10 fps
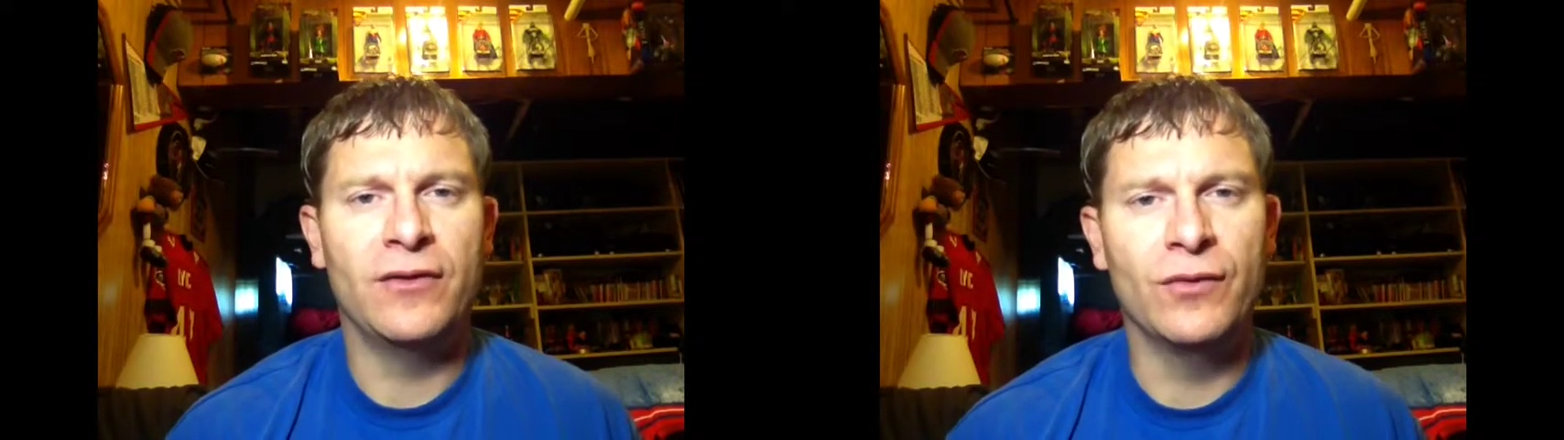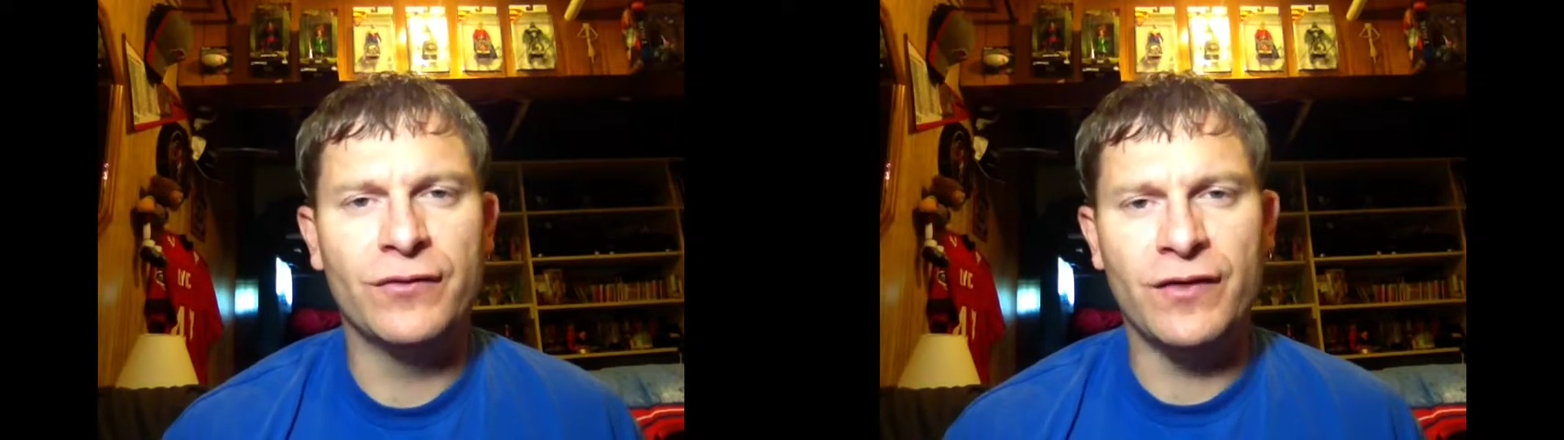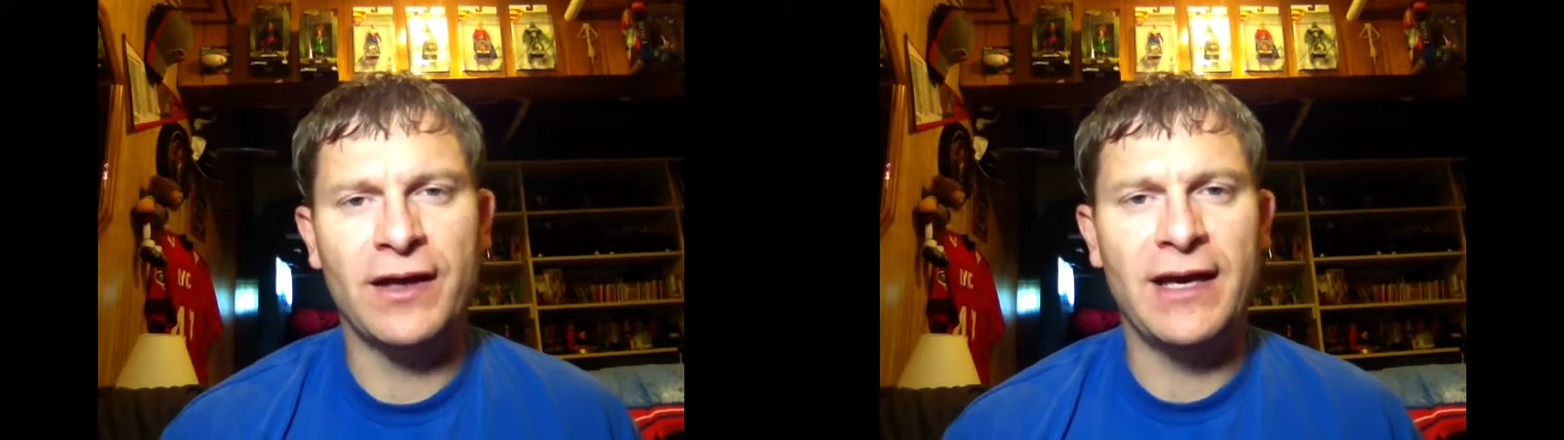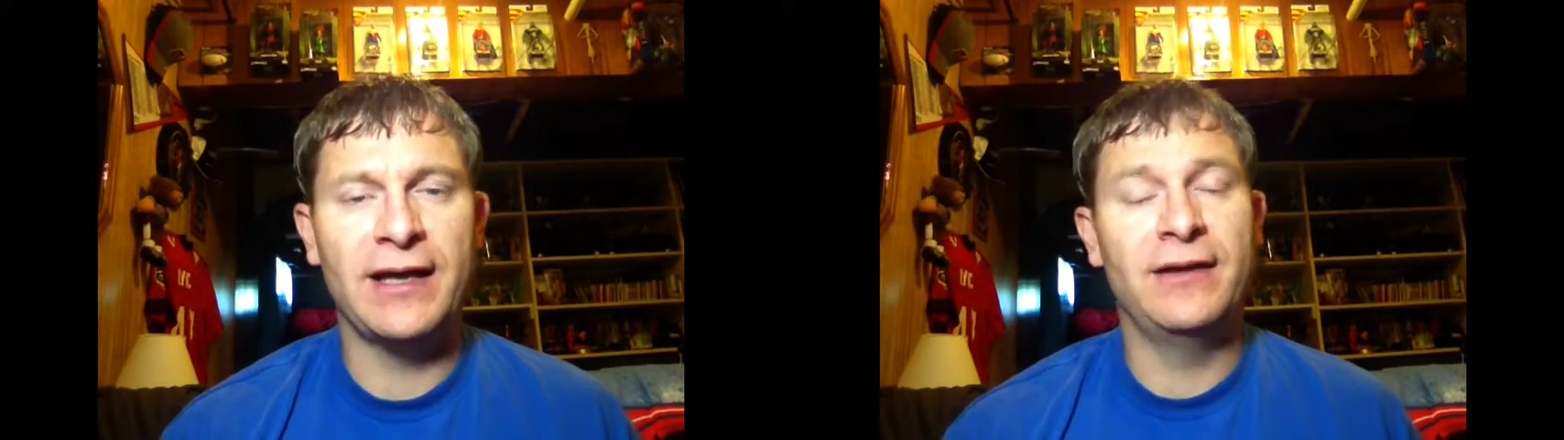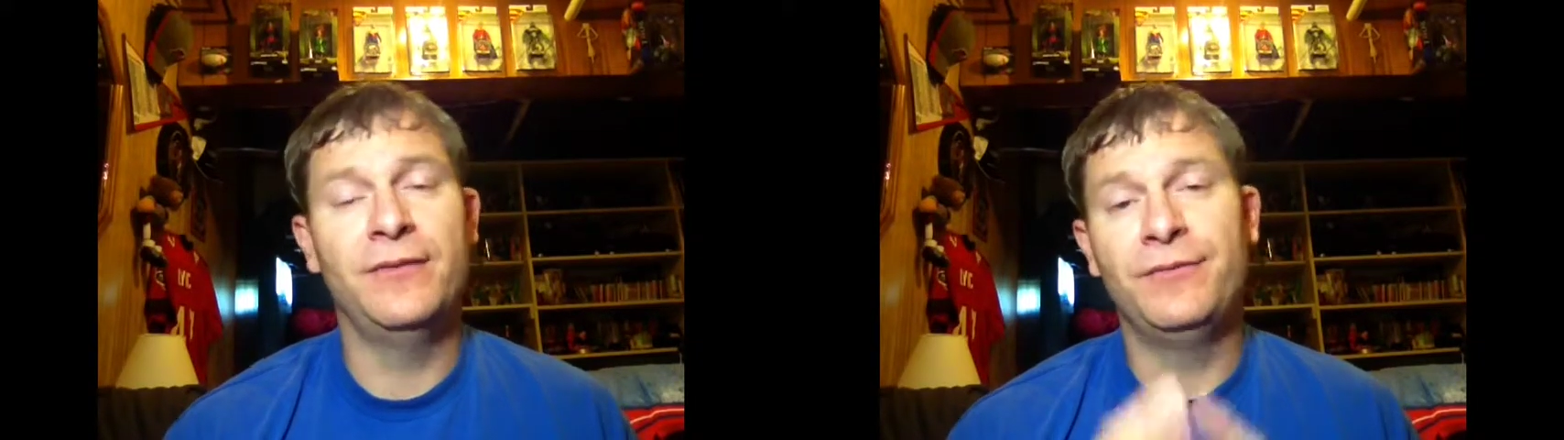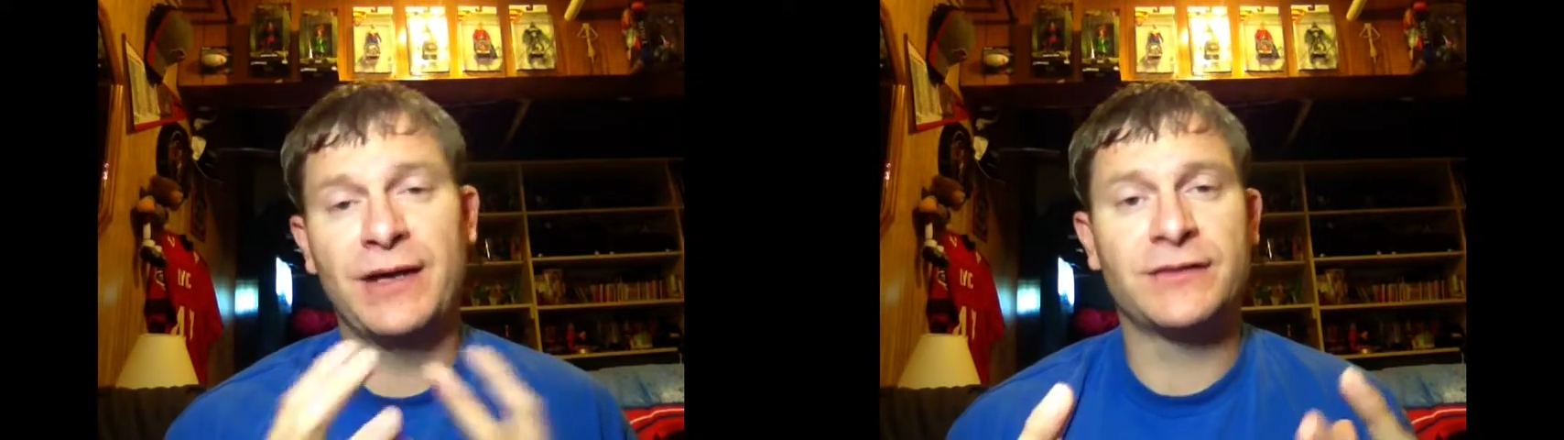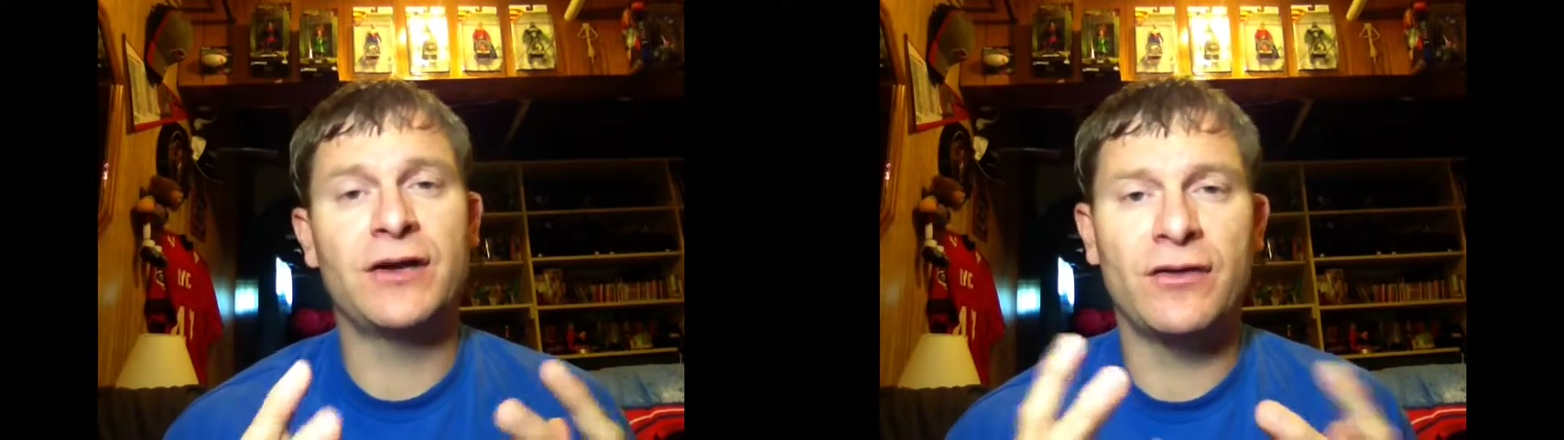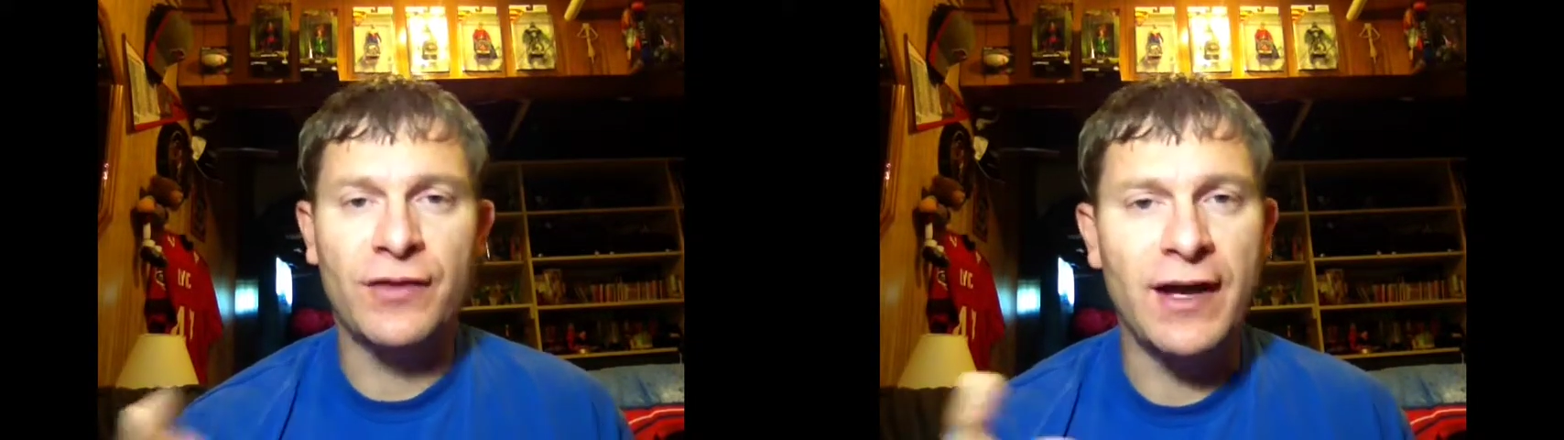once again,
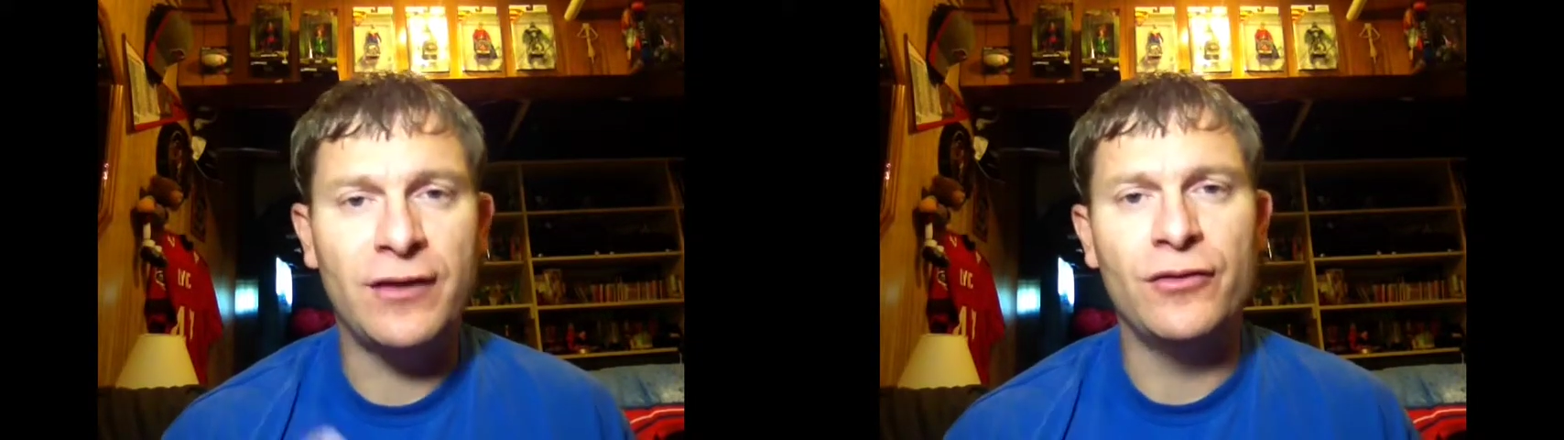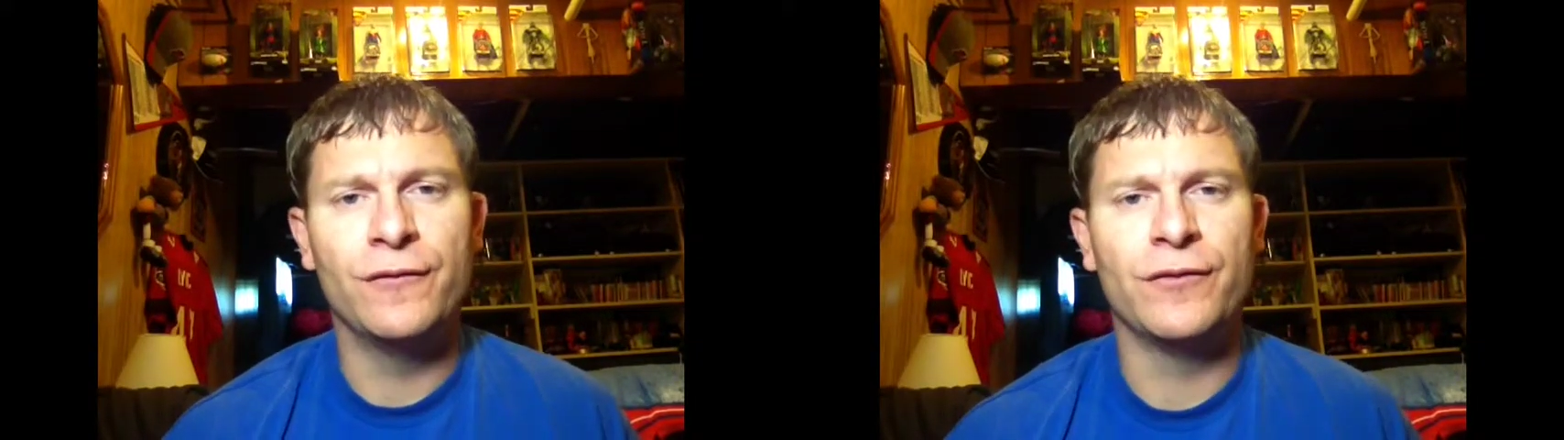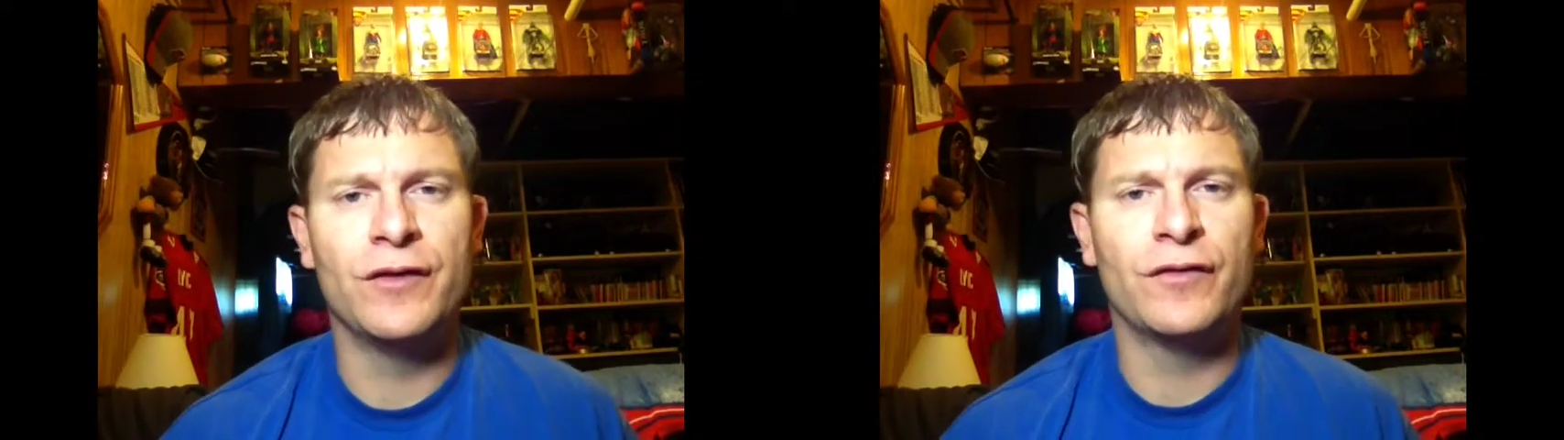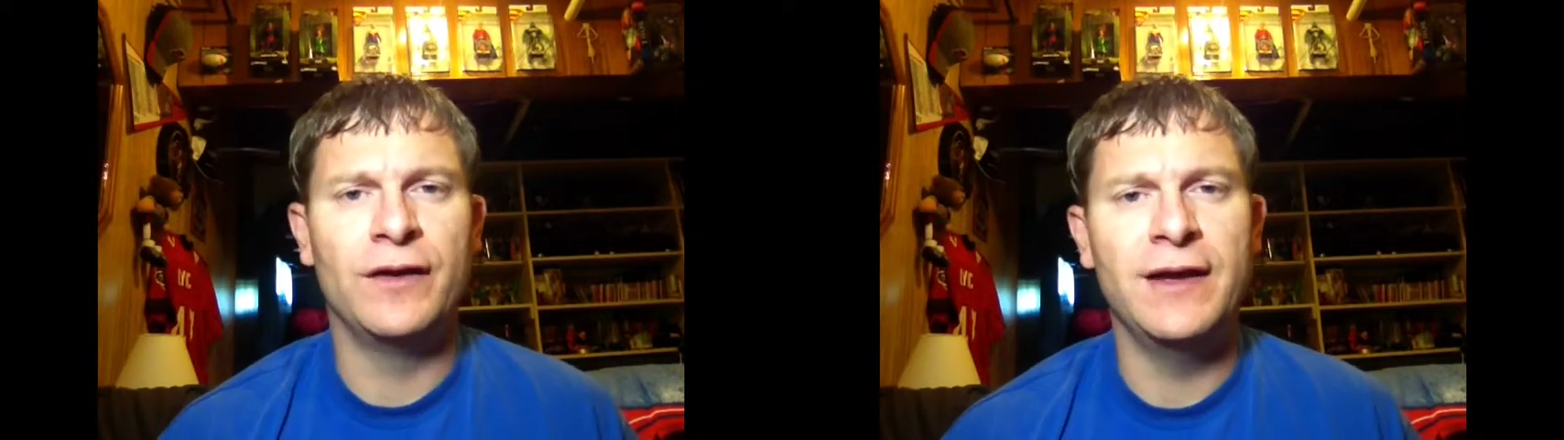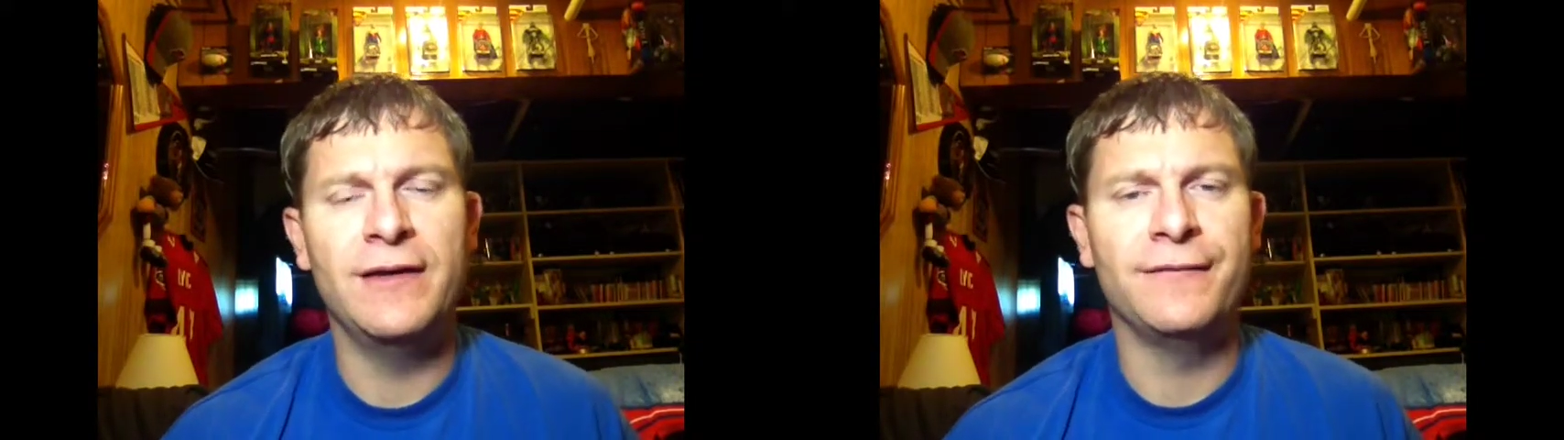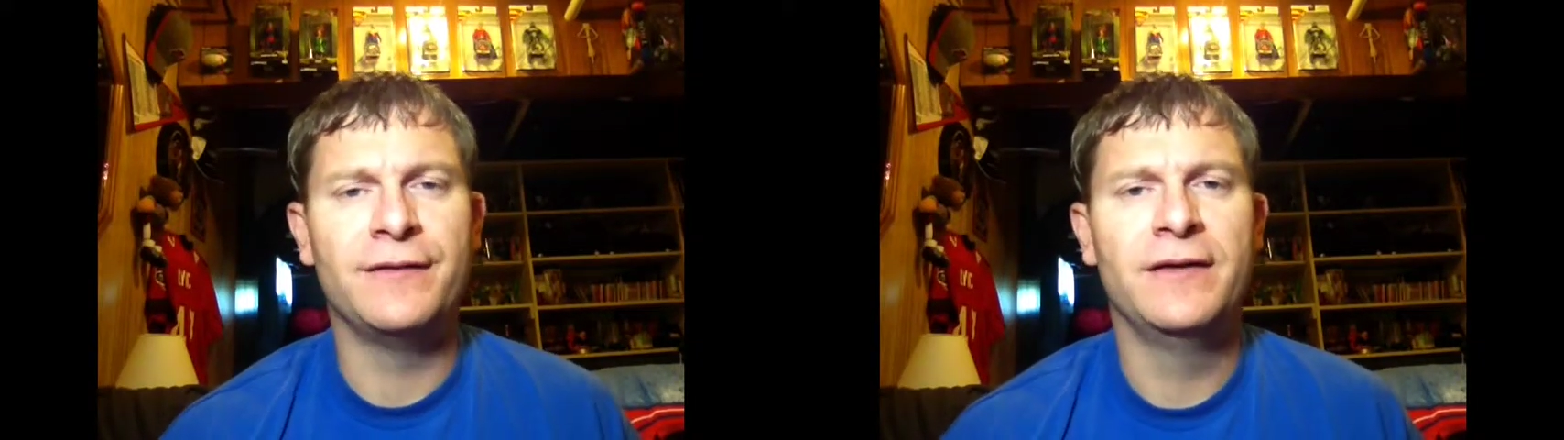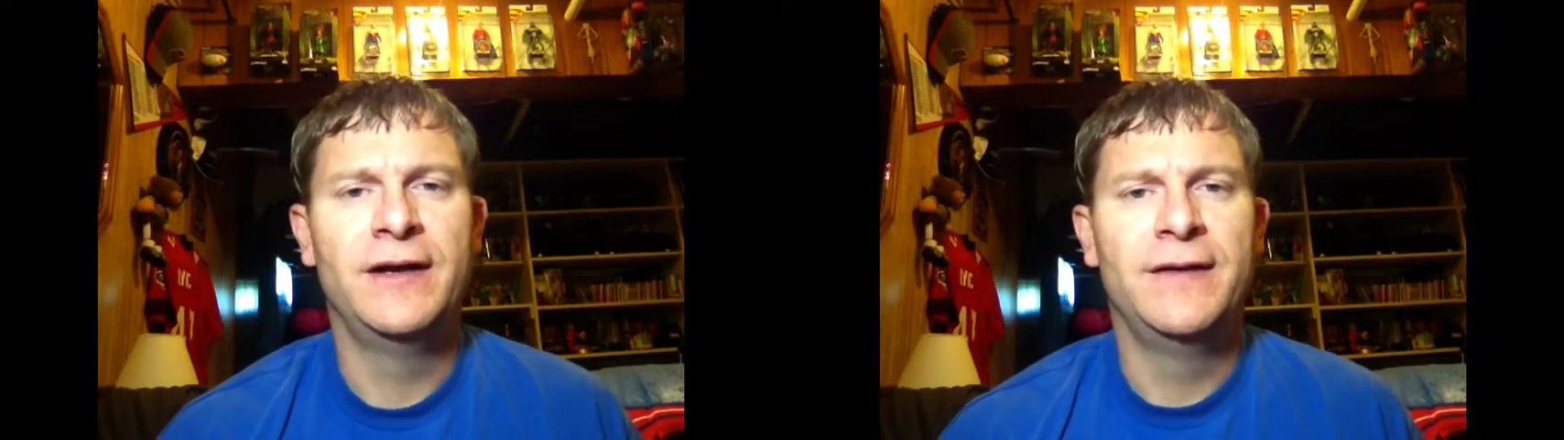Pixar, thank you for this gift